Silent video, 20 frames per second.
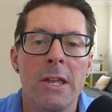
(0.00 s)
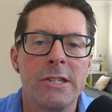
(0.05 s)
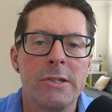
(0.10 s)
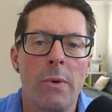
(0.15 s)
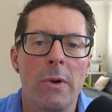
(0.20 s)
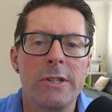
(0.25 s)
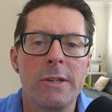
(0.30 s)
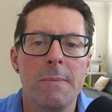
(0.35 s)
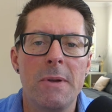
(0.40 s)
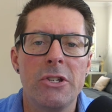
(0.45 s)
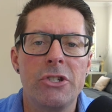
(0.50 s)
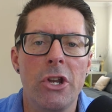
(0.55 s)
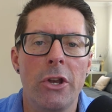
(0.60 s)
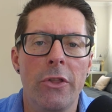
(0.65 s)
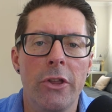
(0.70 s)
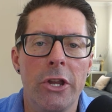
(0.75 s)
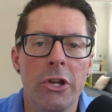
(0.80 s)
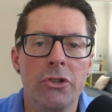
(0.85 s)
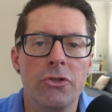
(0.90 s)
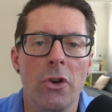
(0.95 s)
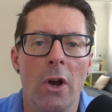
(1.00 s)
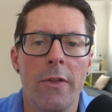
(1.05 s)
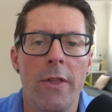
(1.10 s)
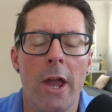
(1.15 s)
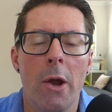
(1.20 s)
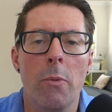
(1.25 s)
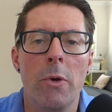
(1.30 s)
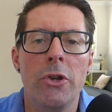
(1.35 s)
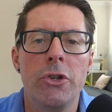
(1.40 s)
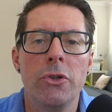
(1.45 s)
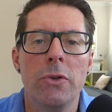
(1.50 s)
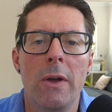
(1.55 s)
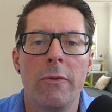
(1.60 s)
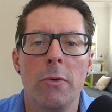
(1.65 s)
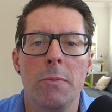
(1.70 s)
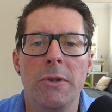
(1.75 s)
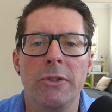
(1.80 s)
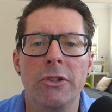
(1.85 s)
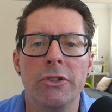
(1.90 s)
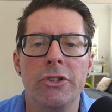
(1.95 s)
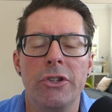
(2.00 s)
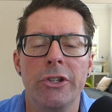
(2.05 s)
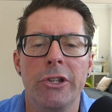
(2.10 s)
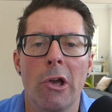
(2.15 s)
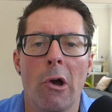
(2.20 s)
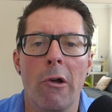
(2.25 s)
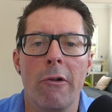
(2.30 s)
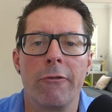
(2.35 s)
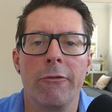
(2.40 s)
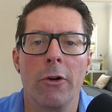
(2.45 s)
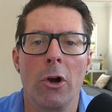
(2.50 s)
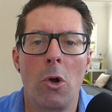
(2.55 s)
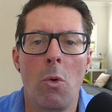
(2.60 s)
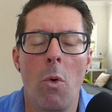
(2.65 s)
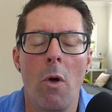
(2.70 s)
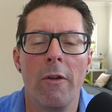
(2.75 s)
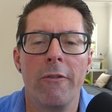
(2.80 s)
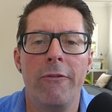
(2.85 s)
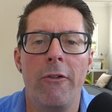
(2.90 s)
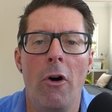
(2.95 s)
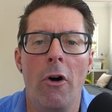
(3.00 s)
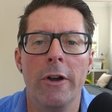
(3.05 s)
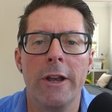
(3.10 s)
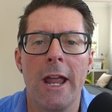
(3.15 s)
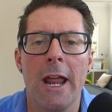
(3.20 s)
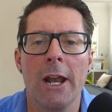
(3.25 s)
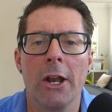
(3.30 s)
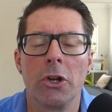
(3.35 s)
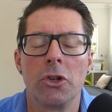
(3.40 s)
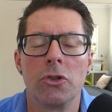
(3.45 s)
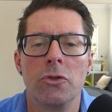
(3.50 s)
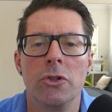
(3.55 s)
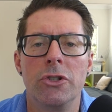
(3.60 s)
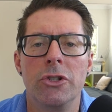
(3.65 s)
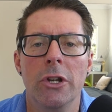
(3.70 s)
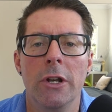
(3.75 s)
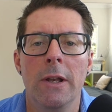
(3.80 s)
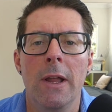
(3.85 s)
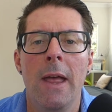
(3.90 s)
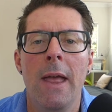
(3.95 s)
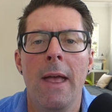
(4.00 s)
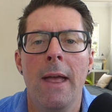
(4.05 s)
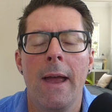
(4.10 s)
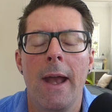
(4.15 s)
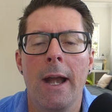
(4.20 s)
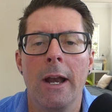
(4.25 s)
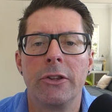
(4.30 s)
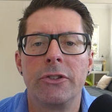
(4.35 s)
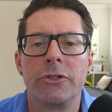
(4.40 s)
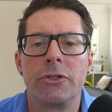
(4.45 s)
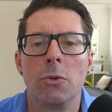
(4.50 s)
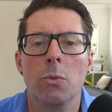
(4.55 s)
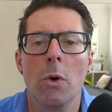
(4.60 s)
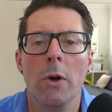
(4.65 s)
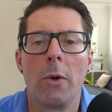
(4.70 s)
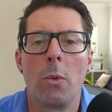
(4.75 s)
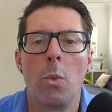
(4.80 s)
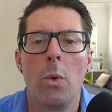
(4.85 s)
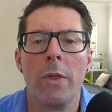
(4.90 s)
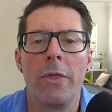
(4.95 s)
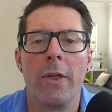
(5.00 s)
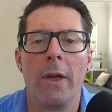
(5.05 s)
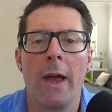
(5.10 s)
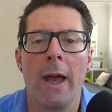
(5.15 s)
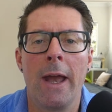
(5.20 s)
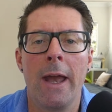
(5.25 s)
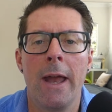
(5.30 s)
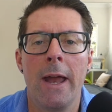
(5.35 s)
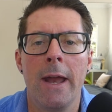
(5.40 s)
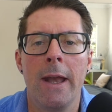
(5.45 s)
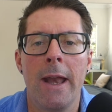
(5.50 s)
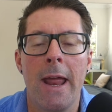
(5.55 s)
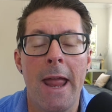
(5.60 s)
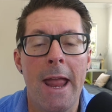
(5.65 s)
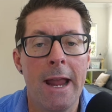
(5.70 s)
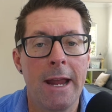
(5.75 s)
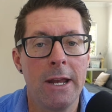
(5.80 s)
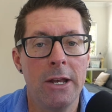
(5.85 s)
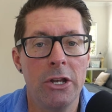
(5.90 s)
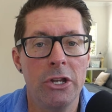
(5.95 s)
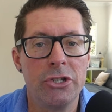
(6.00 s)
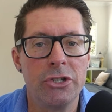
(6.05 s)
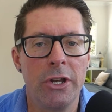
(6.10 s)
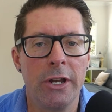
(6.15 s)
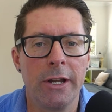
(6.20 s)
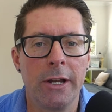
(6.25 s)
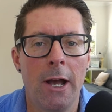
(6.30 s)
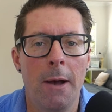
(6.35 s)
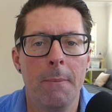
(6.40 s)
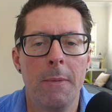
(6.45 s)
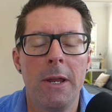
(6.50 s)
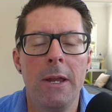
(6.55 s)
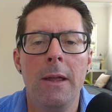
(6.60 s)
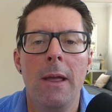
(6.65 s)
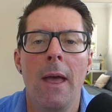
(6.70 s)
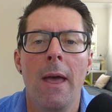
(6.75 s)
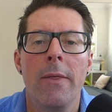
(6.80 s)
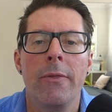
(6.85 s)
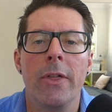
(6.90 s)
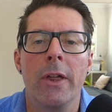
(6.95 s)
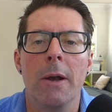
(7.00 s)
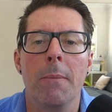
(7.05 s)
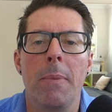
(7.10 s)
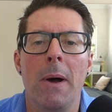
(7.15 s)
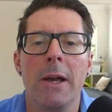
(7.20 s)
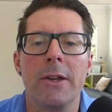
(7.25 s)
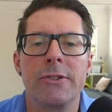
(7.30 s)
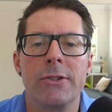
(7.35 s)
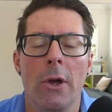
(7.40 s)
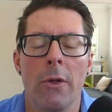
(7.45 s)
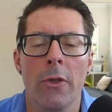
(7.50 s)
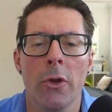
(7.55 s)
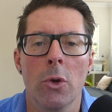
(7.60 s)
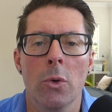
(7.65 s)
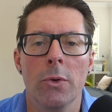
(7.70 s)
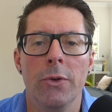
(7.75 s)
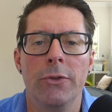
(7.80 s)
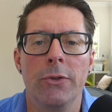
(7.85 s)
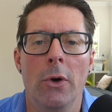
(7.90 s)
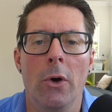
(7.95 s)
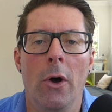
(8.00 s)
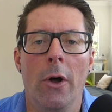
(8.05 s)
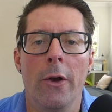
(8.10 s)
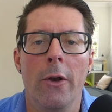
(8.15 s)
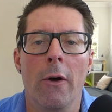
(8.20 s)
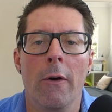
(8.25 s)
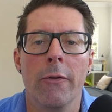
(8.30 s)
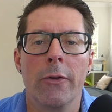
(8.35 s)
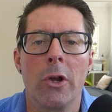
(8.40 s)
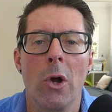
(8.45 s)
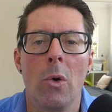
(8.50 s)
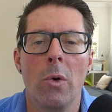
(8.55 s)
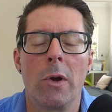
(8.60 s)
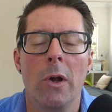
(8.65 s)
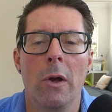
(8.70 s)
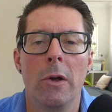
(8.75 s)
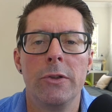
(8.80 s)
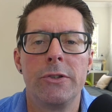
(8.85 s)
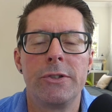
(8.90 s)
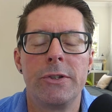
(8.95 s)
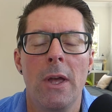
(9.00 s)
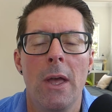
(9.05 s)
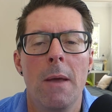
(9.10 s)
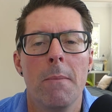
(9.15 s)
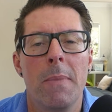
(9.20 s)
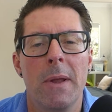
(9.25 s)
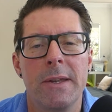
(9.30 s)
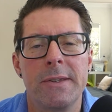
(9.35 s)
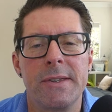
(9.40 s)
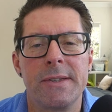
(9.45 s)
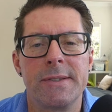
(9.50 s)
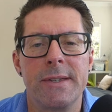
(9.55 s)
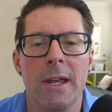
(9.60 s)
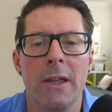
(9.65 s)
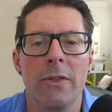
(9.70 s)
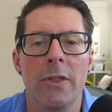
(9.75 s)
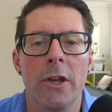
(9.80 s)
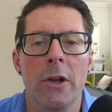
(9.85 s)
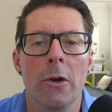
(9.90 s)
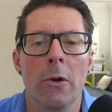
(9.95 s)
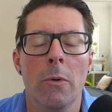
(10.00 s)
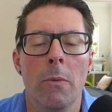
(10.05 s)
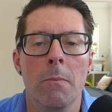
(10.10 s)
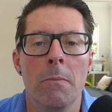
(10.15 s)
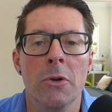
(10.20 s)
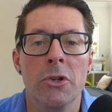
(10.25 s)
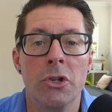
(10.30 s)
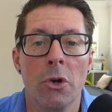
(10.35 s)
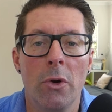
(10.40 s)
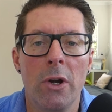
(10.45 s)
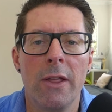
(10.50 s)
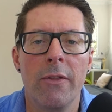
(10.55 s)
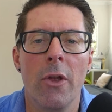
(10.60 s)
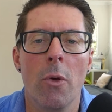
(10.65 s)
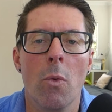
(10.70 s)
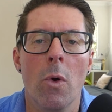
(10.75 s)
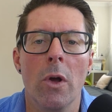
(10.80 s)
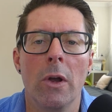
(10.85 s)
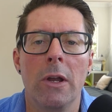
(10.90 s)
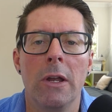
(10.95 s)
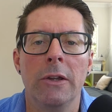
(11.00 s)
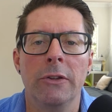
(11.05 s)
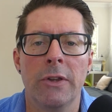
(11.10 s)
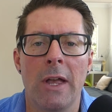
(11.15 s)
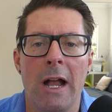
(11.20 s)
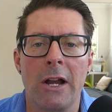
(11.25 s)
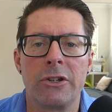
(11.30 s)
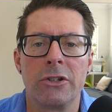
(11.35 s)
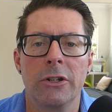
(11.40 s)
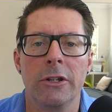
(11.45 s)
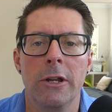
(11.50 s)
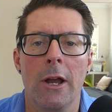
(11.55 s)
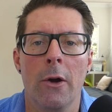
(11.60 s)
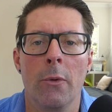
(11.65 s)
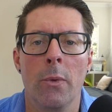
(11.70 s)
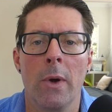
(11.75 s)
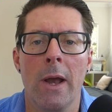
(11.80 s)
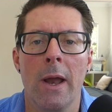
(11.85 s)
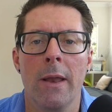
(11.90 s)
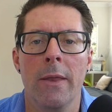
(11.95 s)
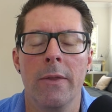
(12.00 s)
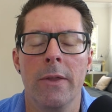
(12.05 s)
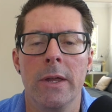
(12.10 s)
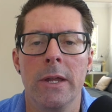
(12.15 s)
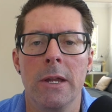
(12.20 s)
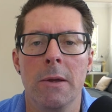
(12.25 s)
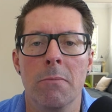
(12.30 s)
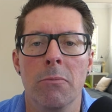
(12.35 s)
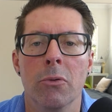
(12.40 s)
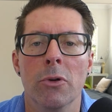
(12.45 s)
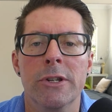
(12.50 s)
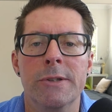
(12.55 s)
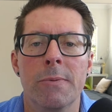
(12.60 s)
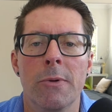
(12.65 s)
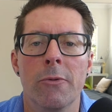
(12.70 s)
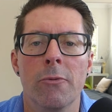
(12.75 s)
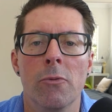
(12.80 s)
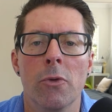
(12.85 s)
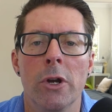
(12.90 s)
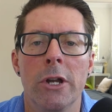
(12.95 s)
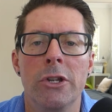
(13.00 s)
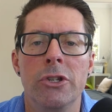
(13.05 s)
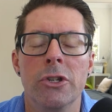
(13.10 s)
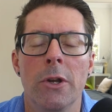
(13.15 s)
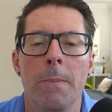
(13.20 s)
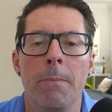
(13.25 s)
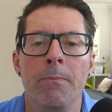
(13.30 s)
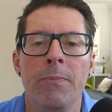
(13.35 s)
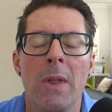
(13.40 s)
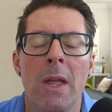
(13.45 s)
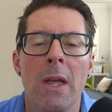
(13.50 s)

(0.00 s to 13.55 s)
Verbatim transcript: So, as I mentioned in the intro there, we do have a position going for a qualified electrician, and it's to work with an air conditioning company that are based on the north side of the Gold Coast. But as I said, their majority of their work is actually around the Brisbane region.